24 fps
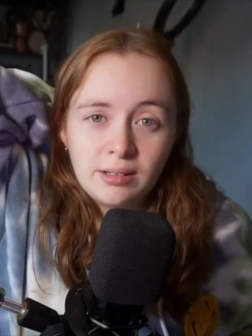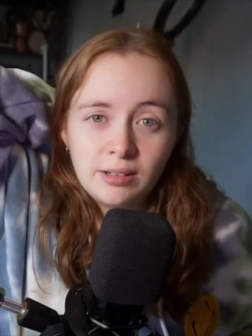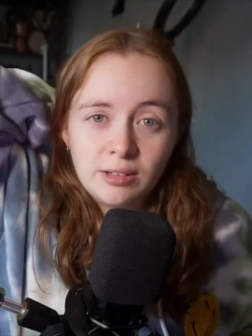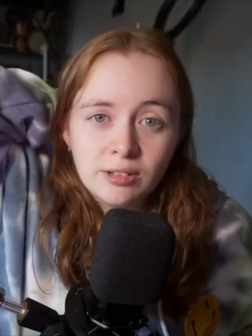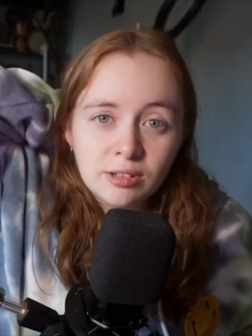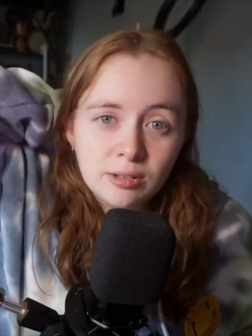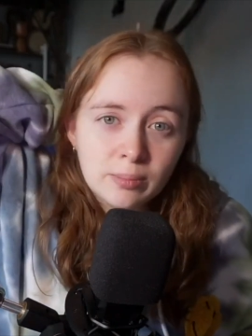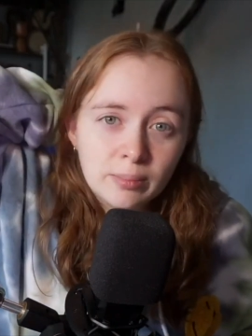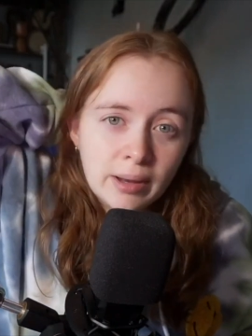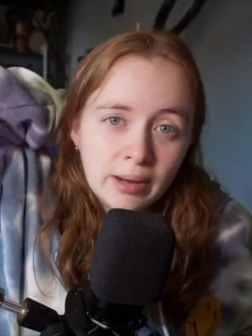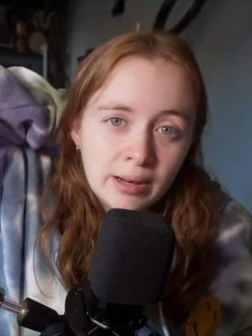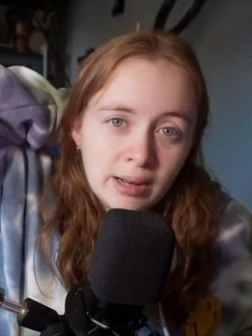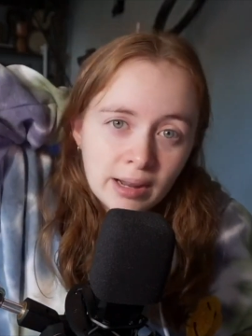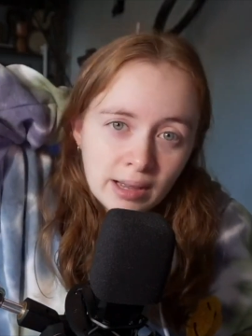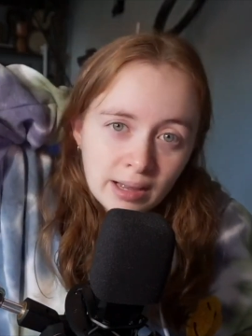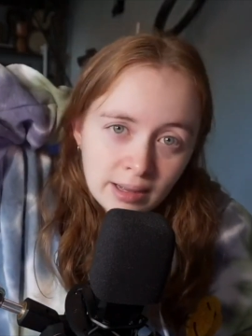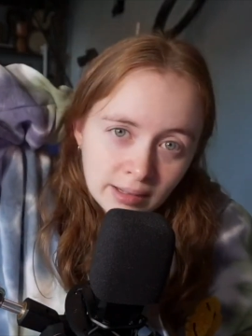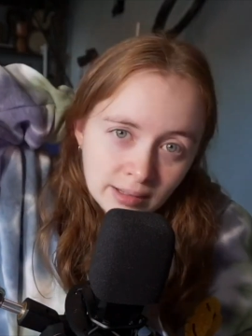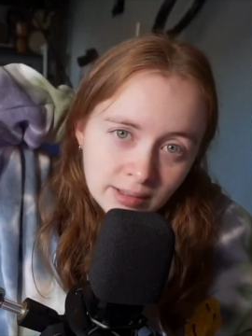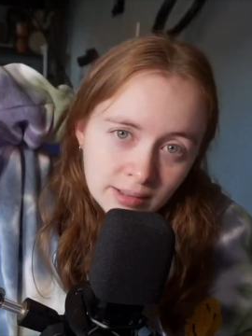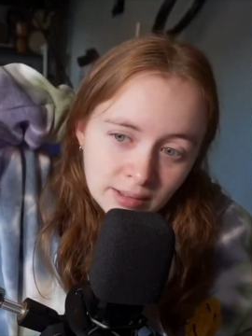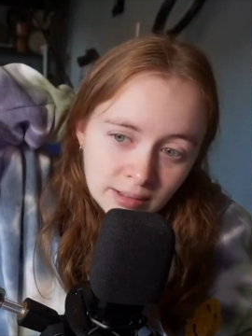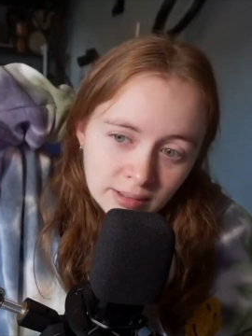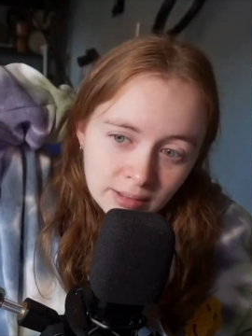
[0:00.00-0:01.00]
because my
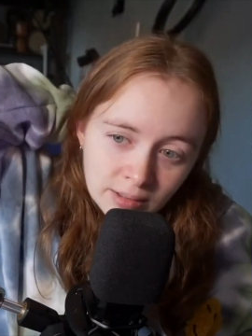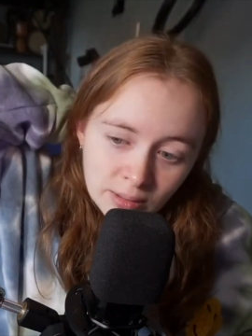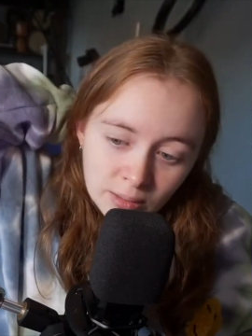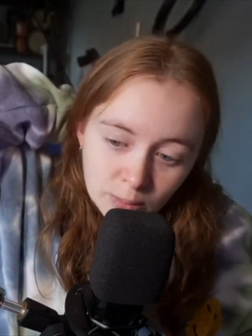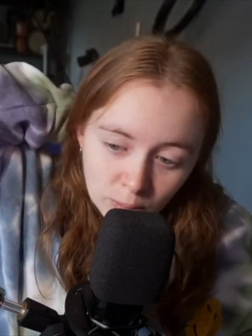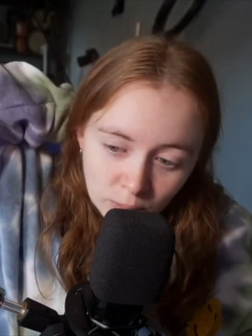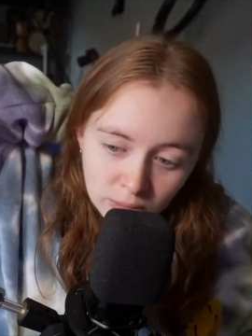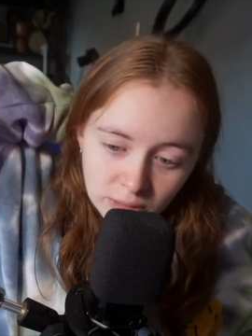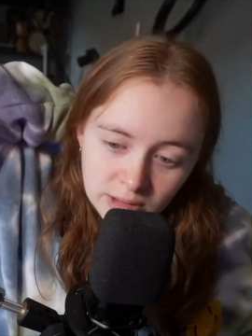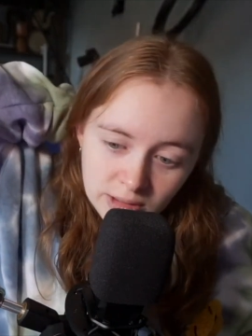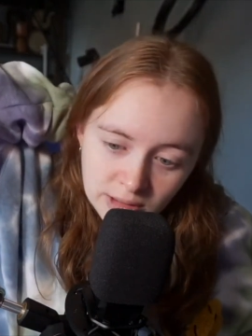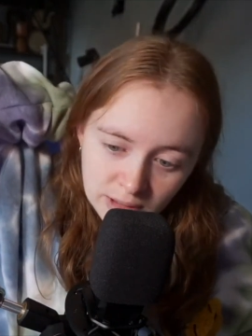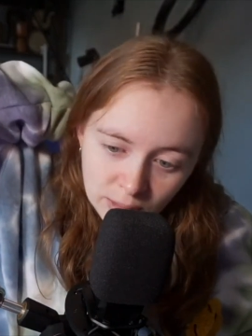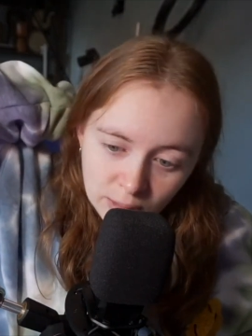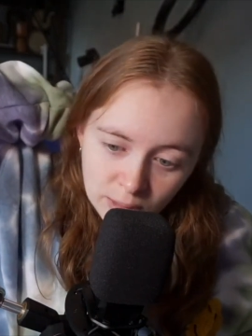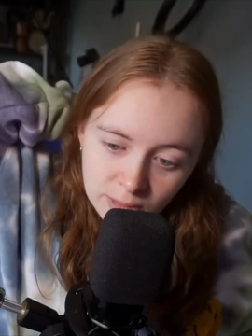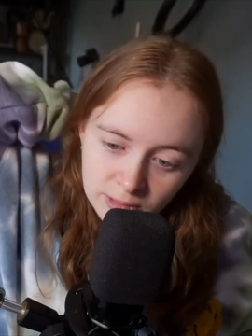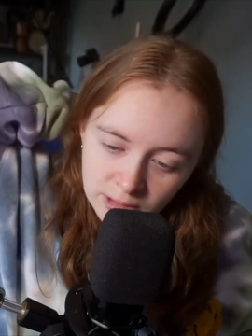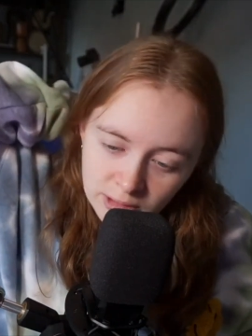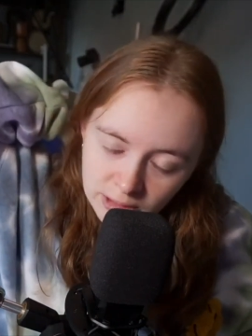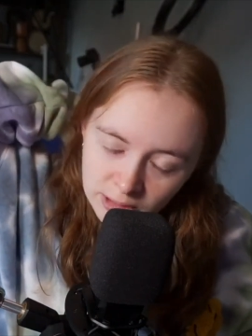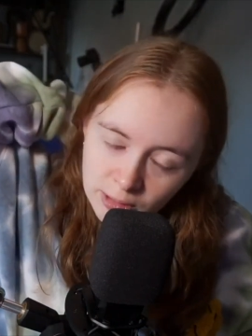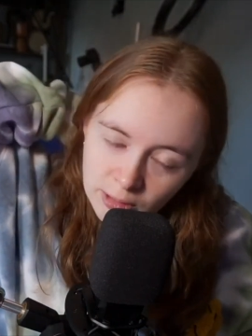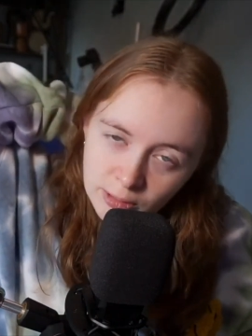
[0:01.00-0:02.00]
neck was still
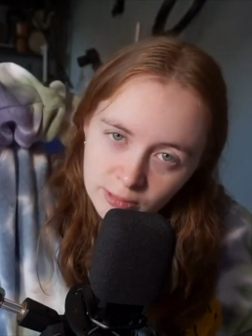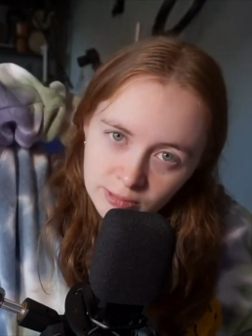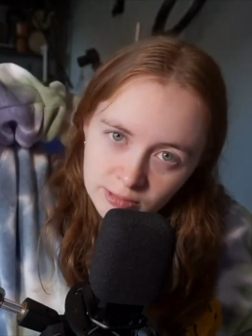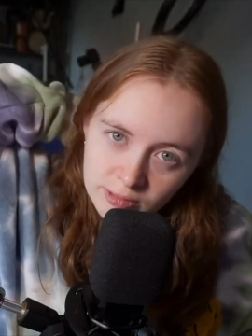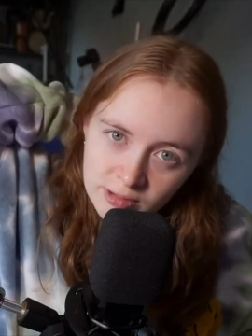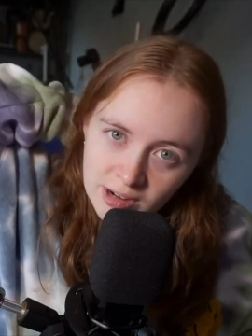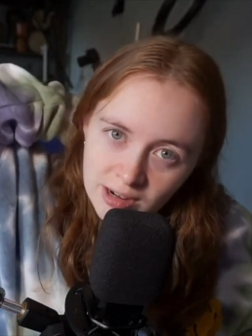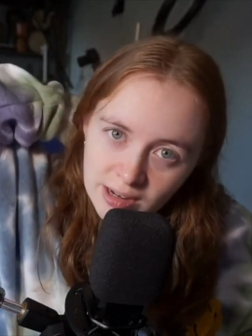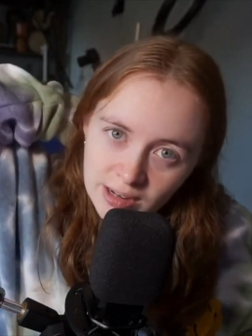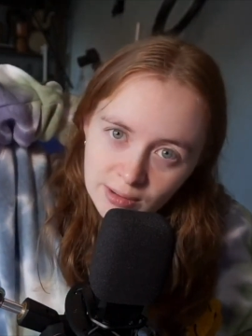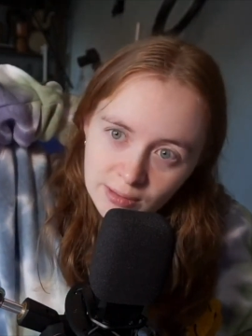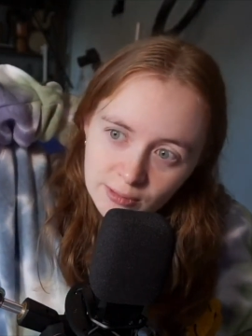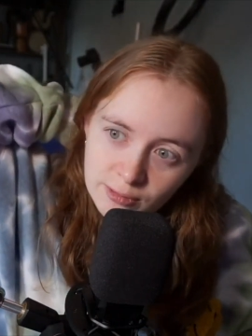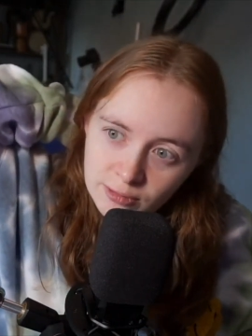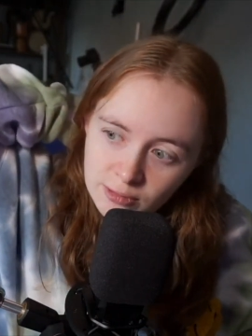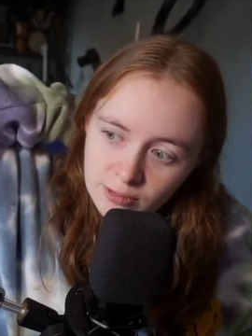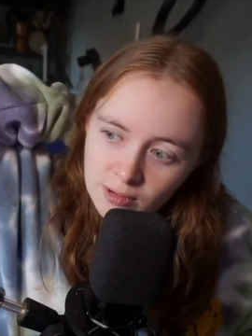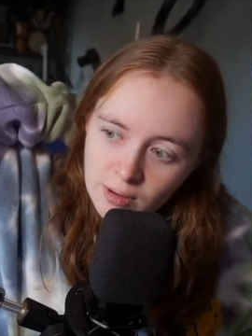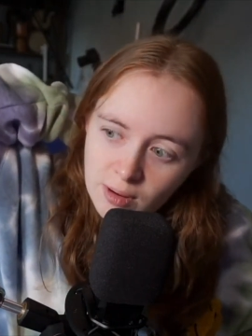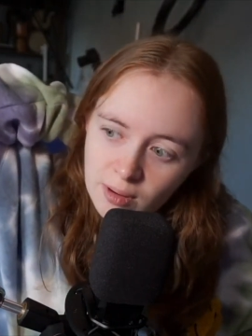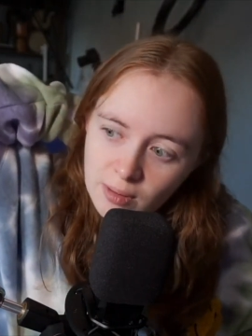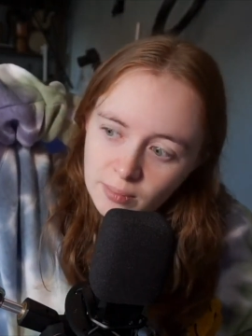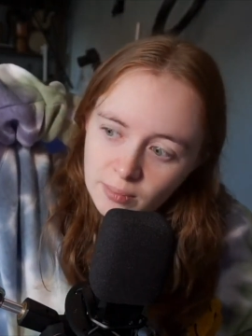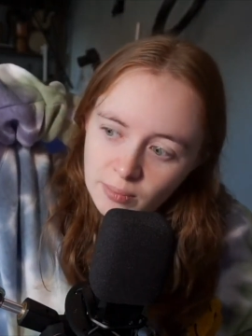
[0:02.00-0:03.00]
recovering
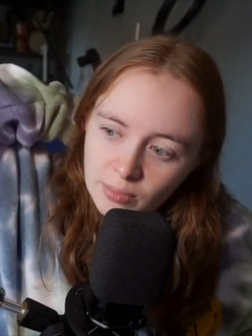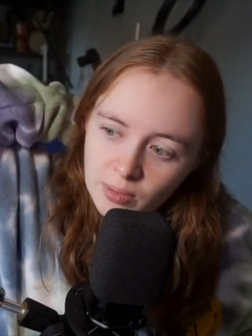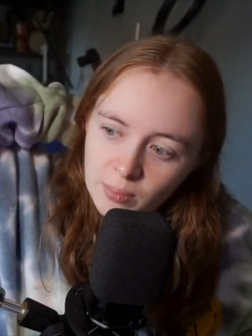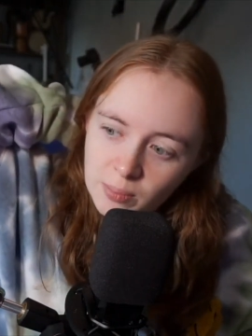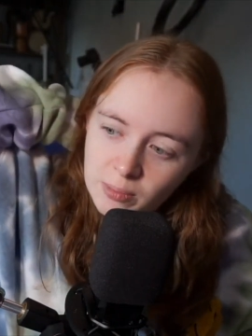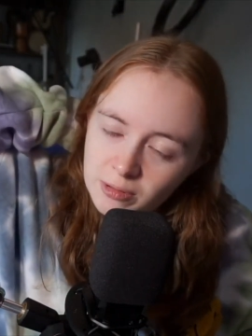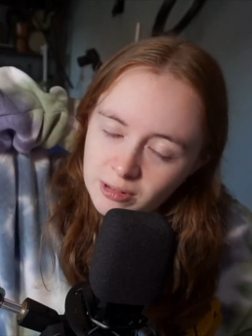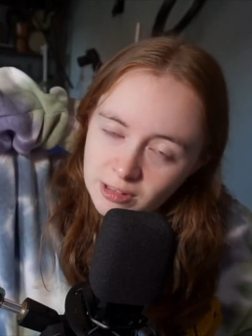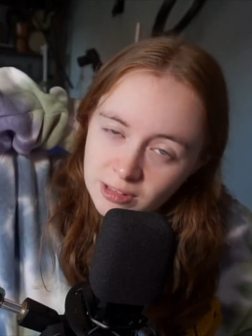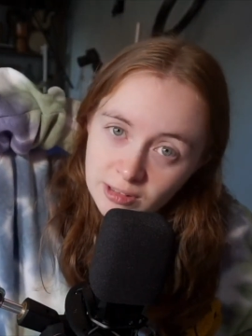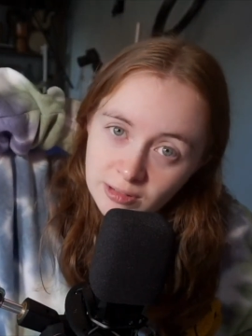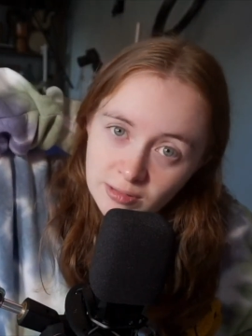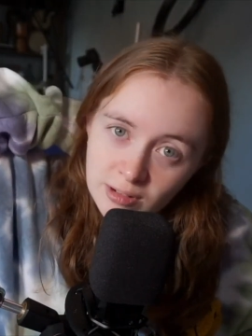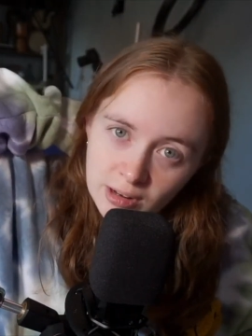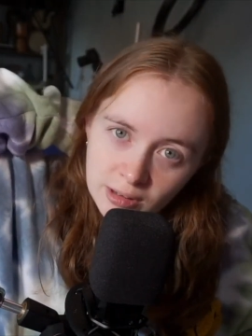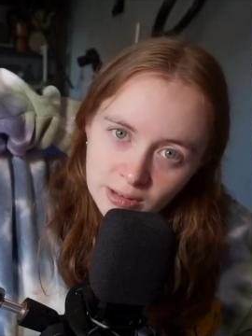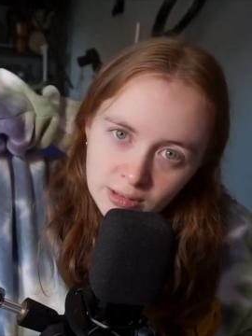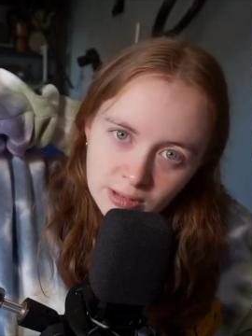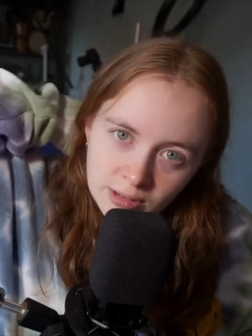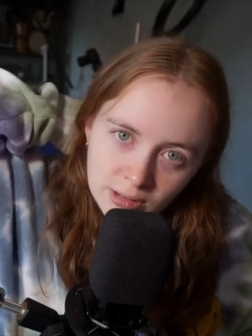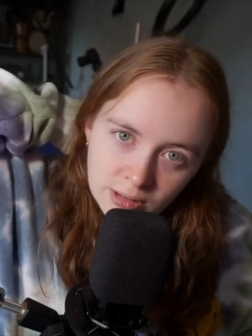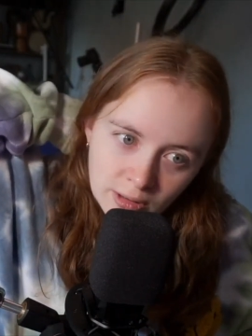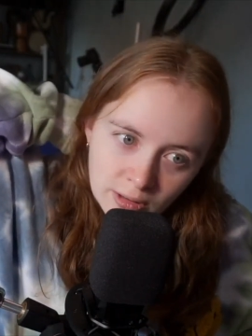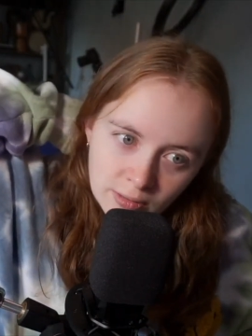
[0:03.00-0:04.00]
from the Pretty
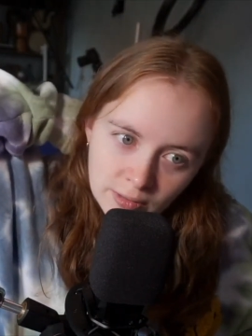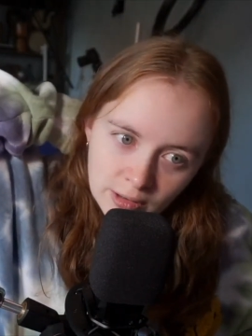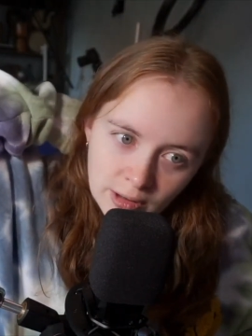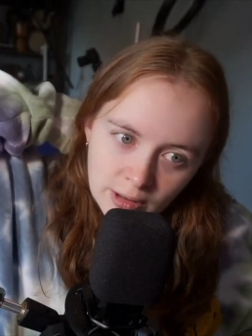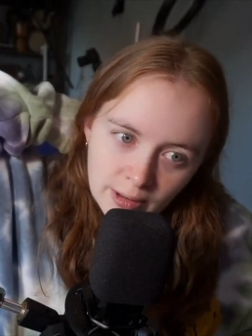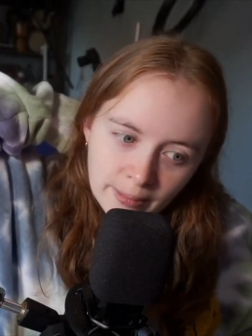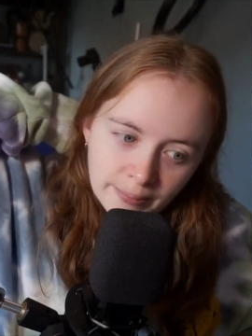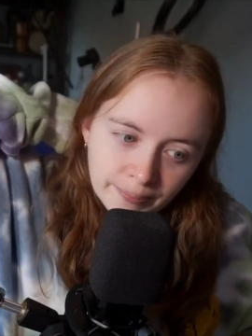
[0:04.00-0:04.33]
Reckless cover